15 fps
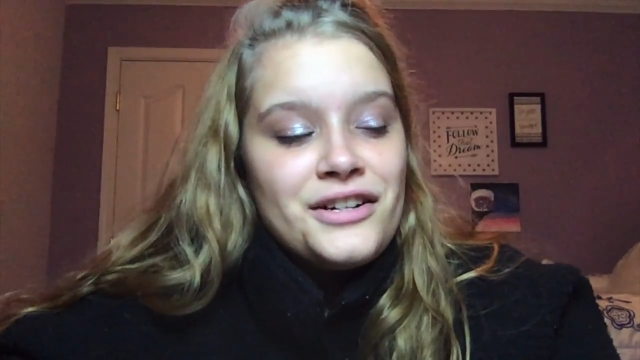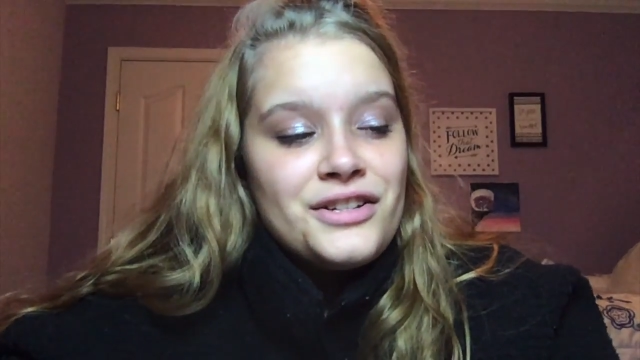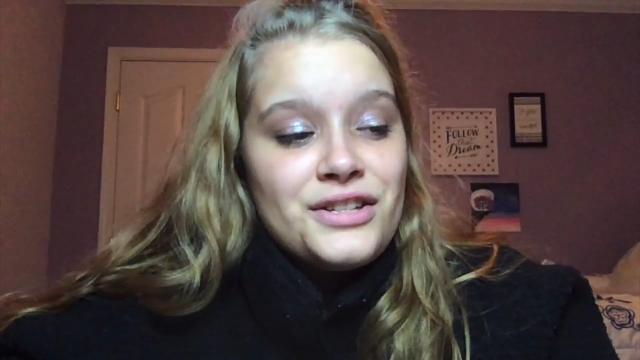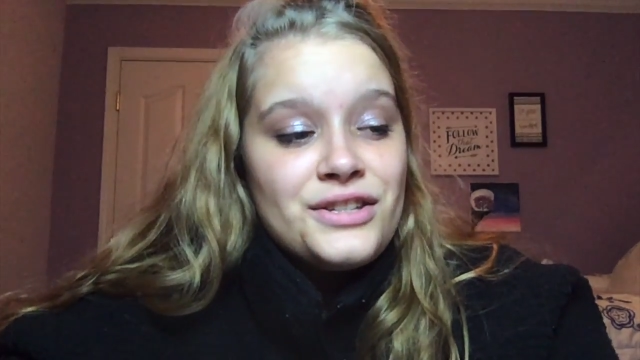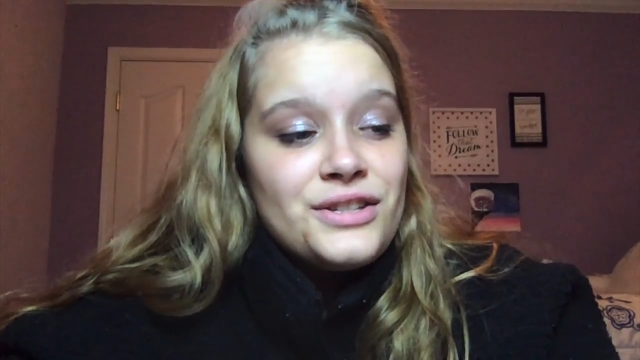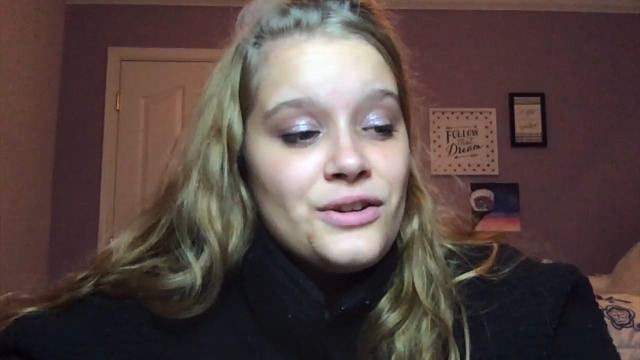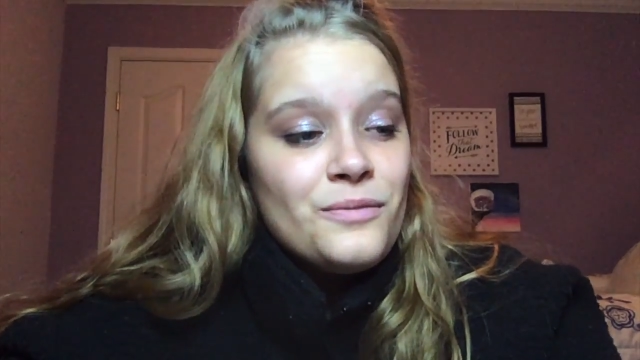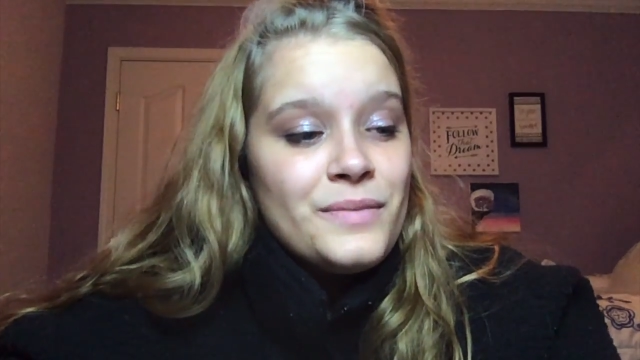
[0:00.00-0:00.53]

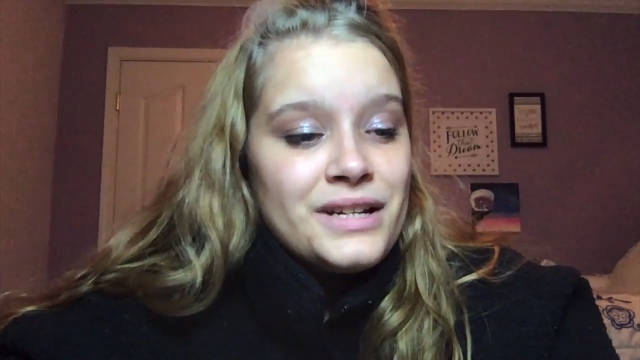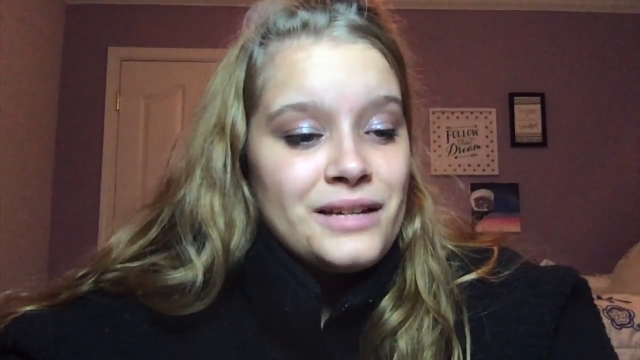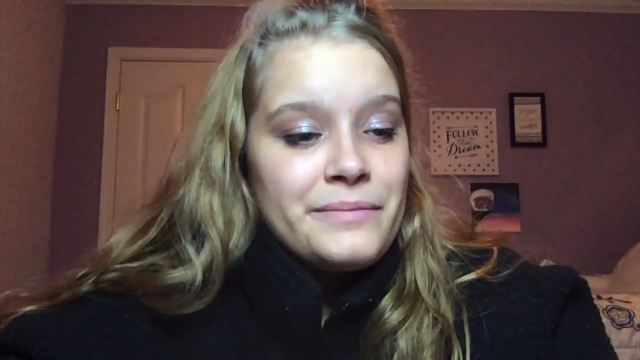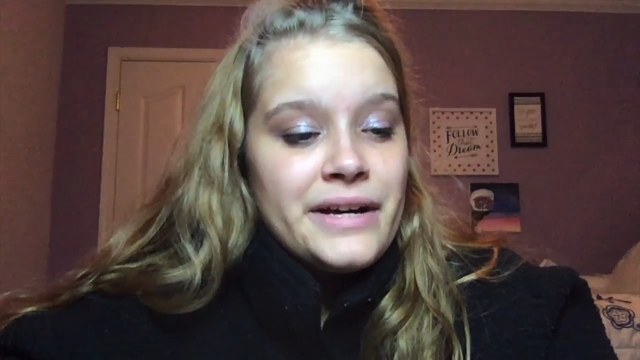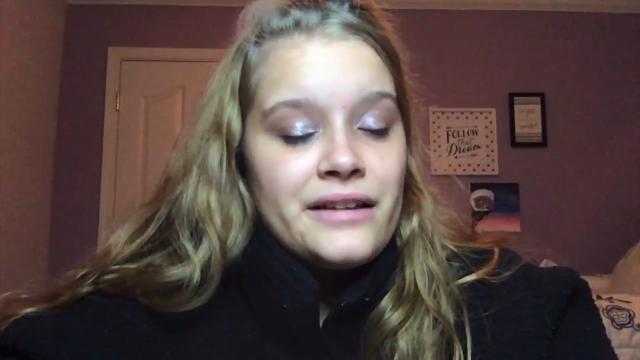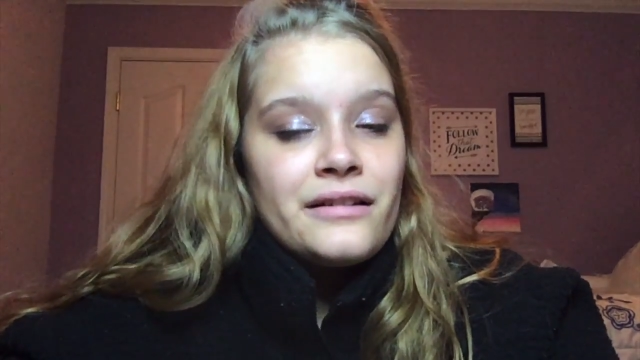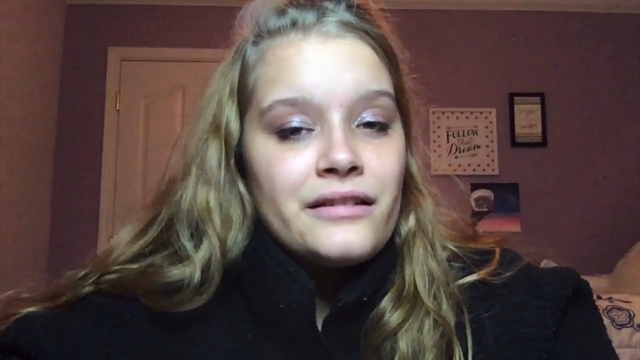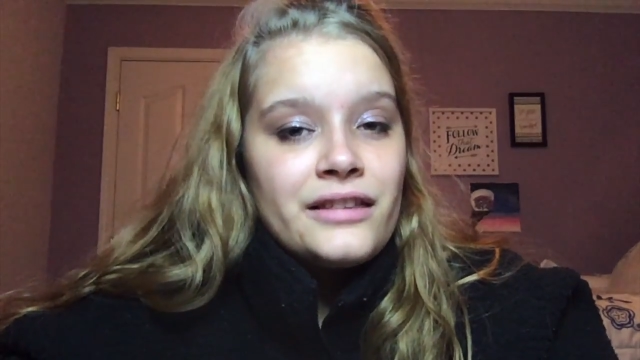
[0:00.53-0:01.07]
so many
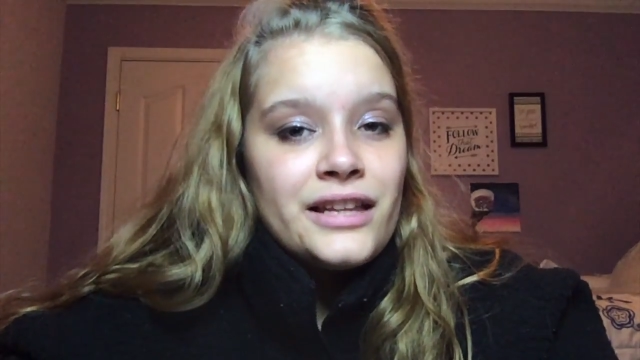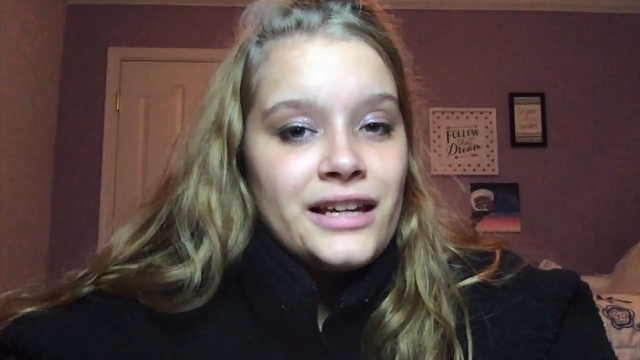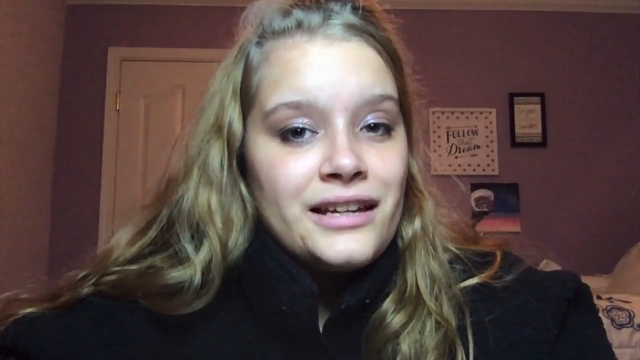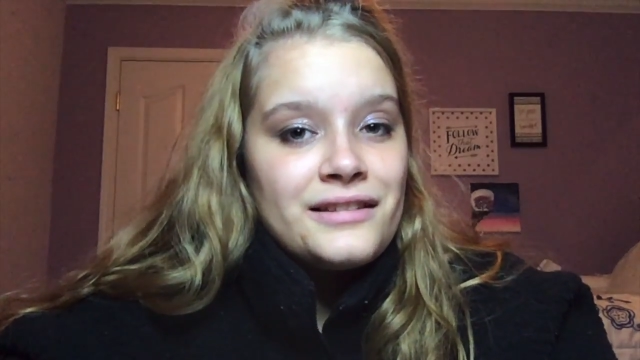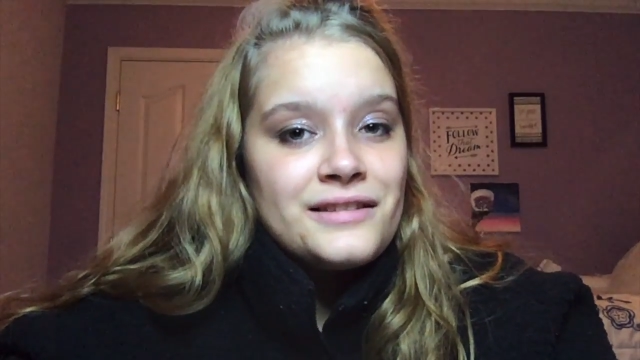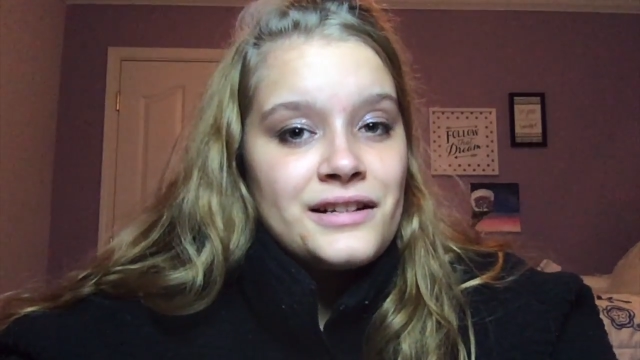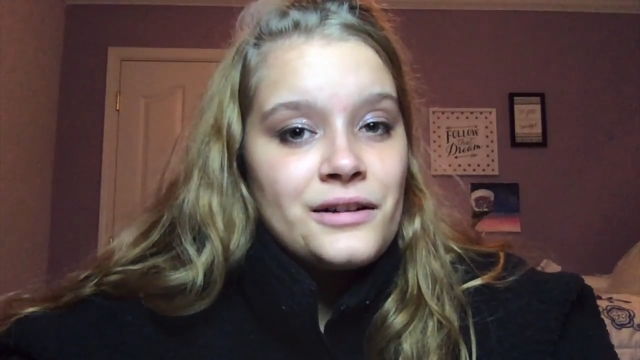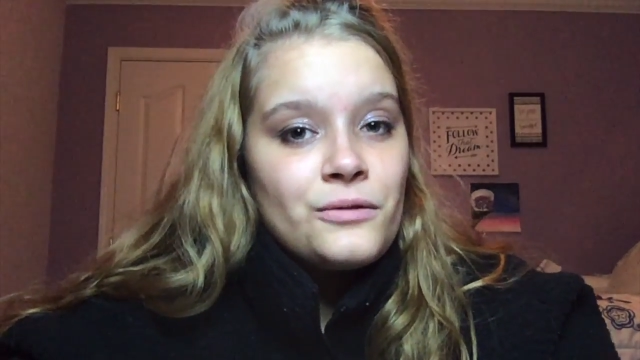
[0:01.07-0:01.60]
better
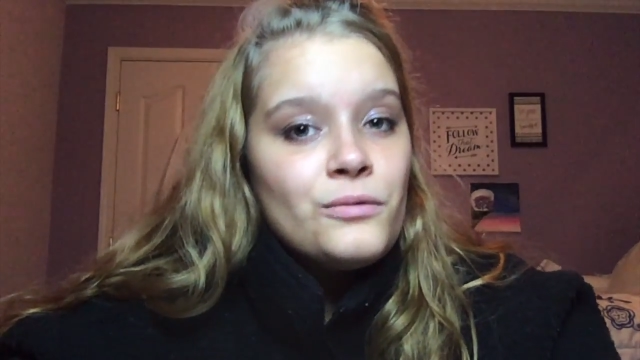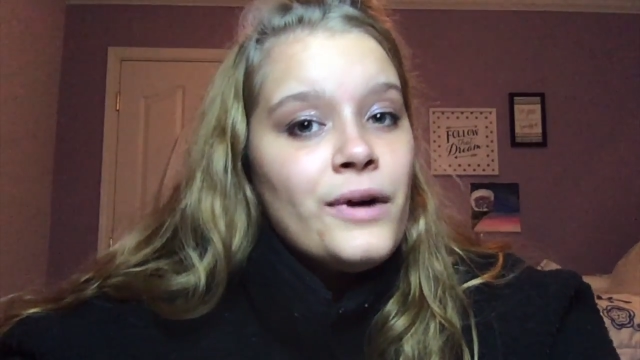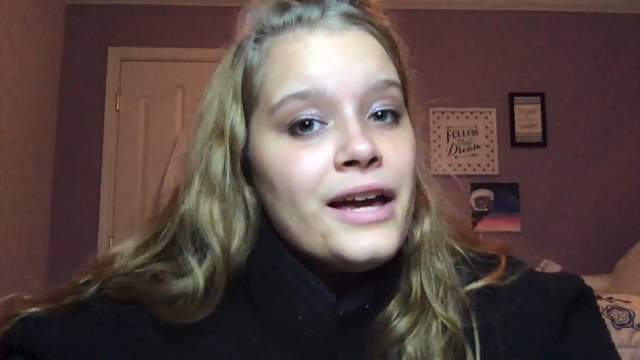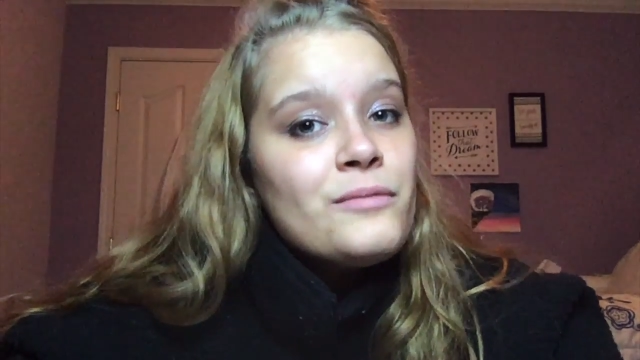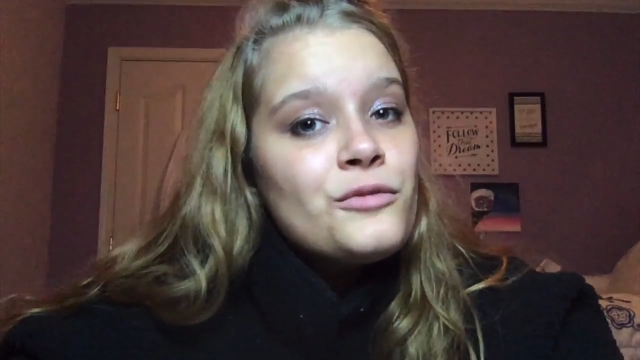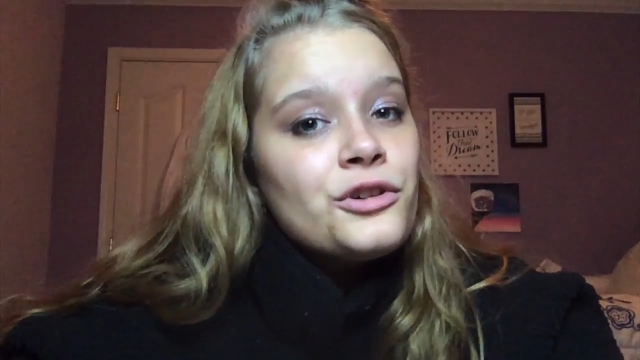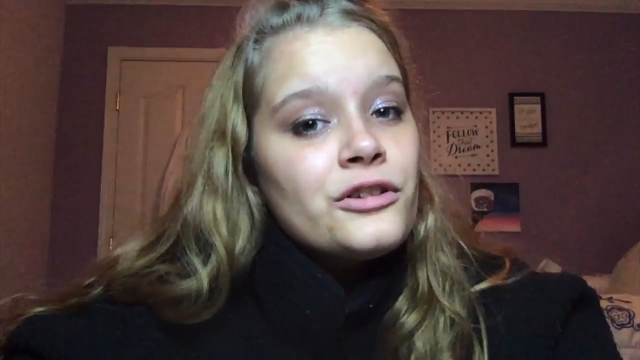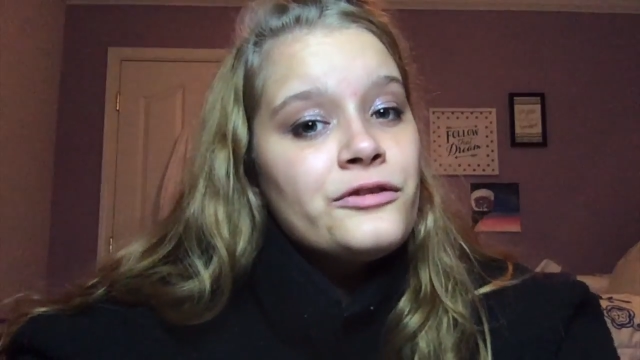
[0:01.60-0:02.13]
things that are way more